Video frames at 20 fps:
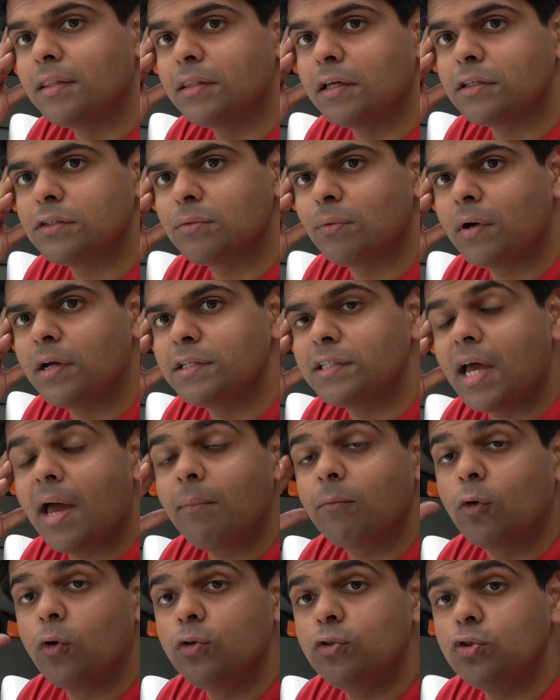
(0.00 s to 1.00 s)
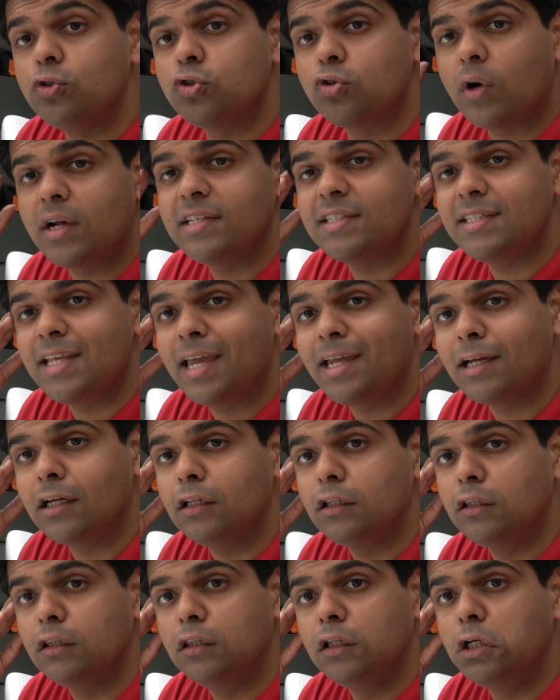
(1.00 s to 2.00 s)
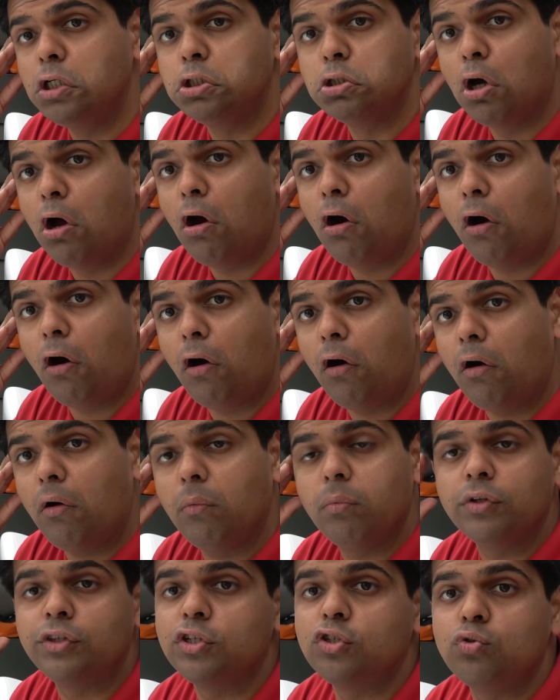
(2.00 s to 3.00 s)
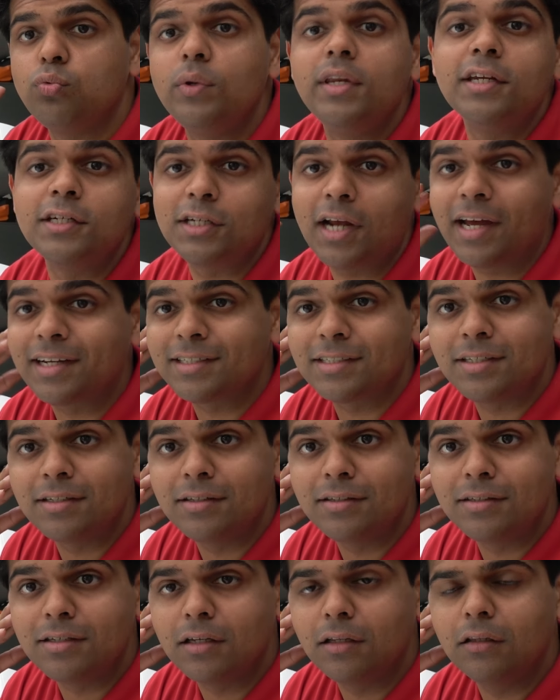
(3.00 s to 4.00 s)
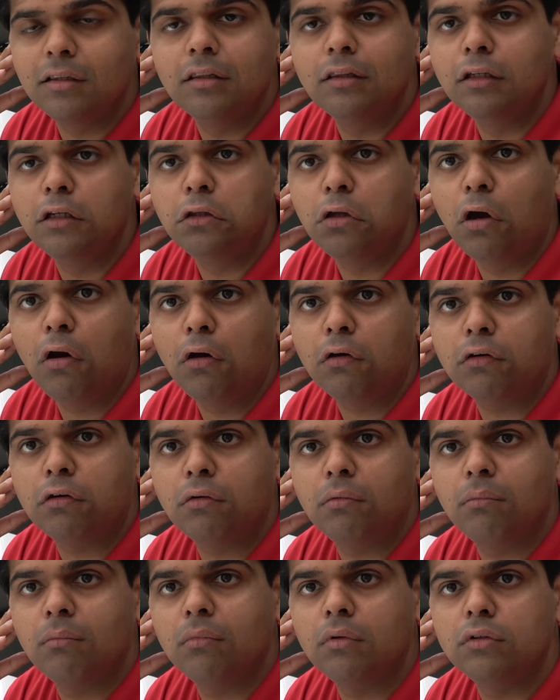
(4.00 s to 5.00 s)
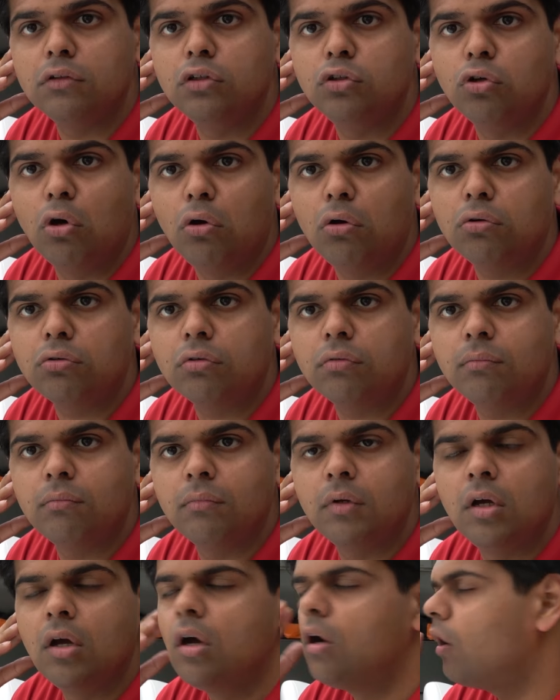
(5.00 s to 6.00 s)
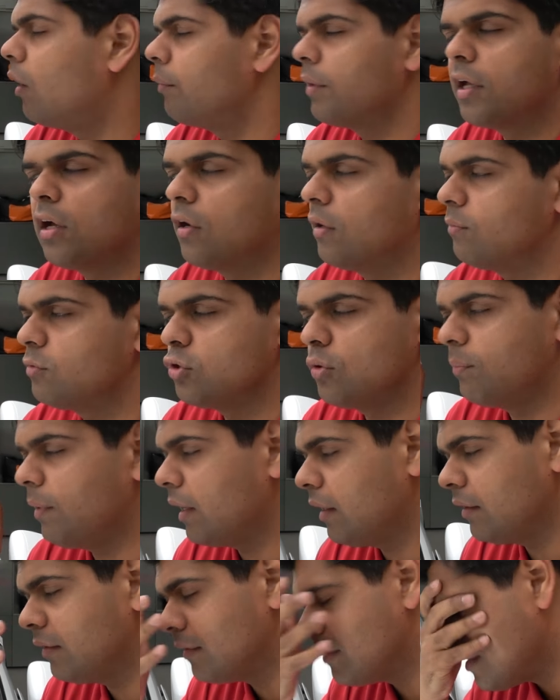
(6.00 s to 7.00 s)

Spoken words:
That's right, I'm going to try saying LiDAR with a Swedish accent. LiDAR, LiDAR. Oh my god, I'm so bad at